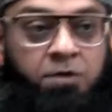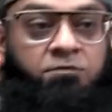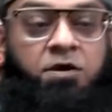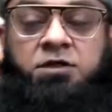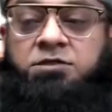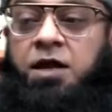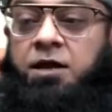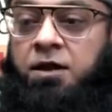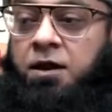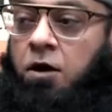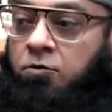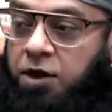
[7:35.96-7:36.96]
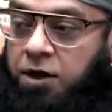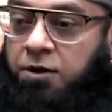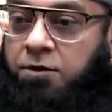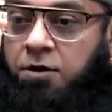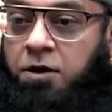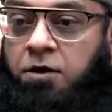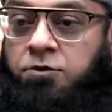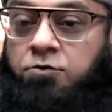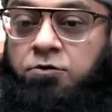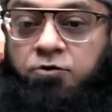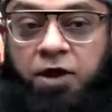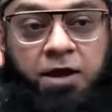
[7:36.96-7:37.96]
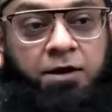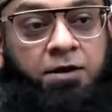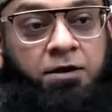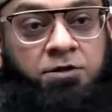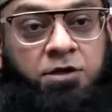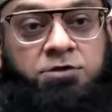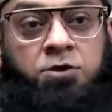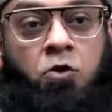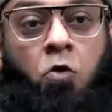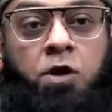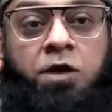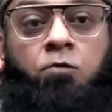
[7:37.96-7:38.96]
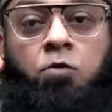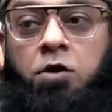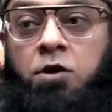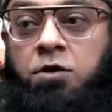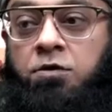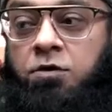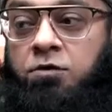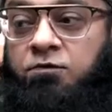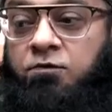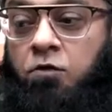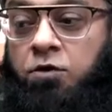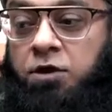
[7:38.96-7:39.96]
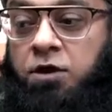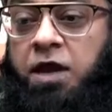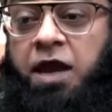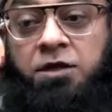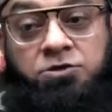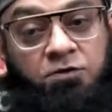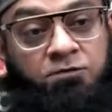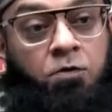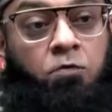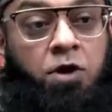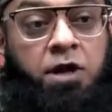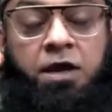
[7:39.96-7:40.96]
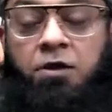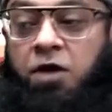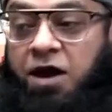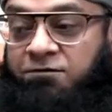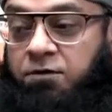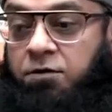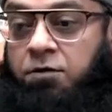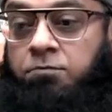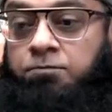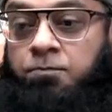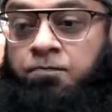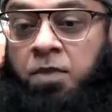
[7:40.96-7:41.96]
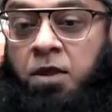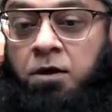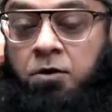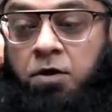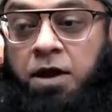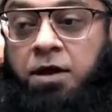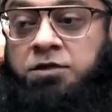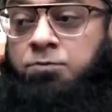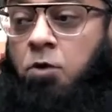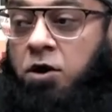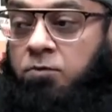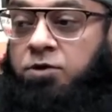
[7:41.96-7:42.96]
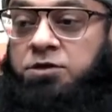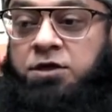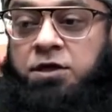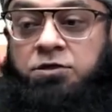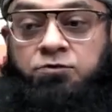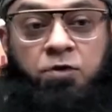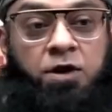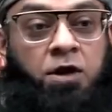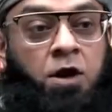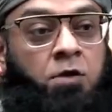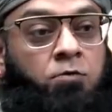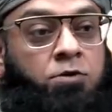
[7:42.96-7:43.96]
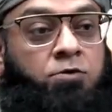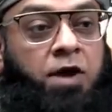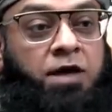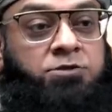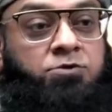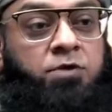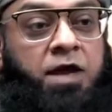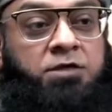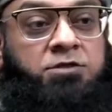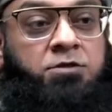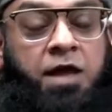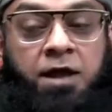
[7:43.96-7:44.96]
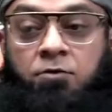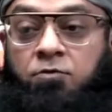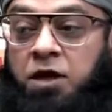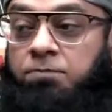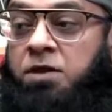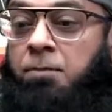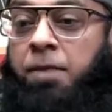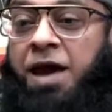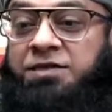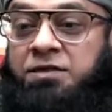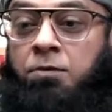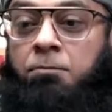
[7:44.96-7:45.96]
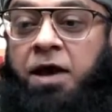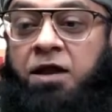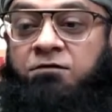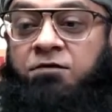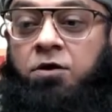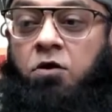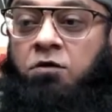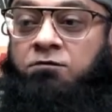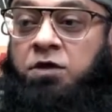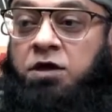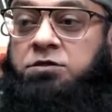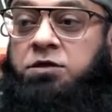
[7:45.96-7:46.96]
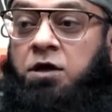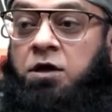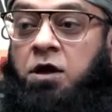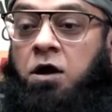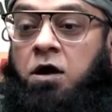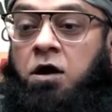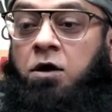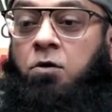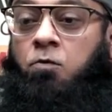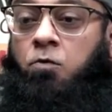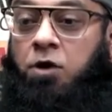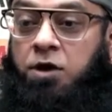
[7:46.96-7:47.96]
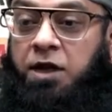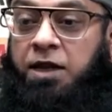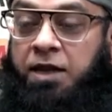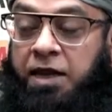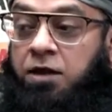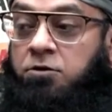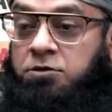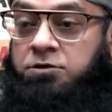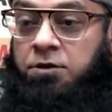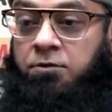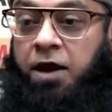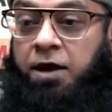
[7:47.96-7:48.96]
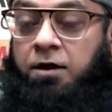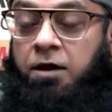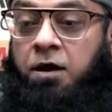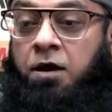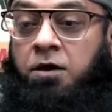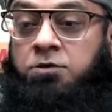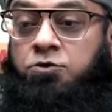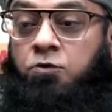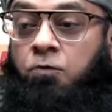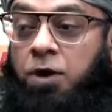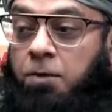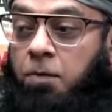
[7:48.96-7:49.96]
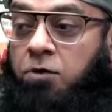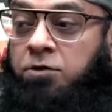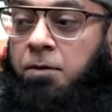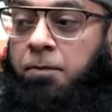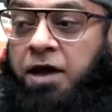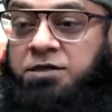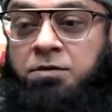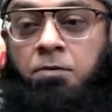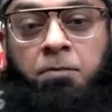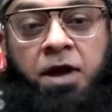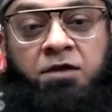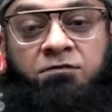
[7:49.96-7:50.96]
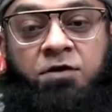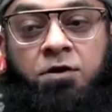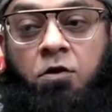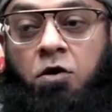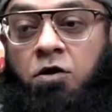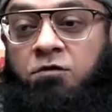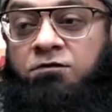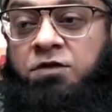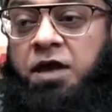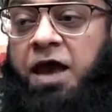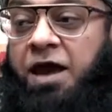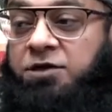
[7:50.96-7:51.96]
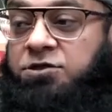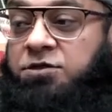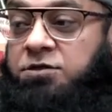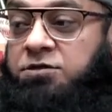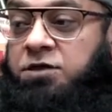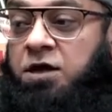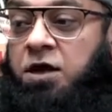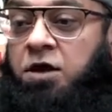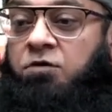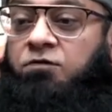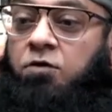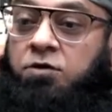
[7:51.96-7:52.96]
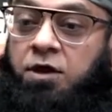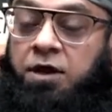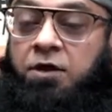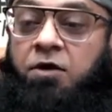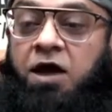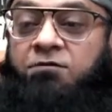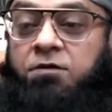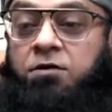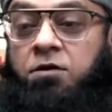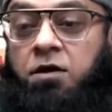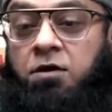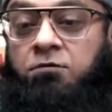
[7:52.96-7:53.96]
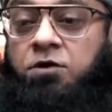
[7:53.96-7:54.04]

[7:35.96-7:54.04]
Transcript: We are sent down here to trade this lowly world for the gains of the world hereafter. You know, and a smart person is one who tries to get and reap the maximum benefit of this worldly deals, right? So what about the maximum benefit of the actions for the hereafter?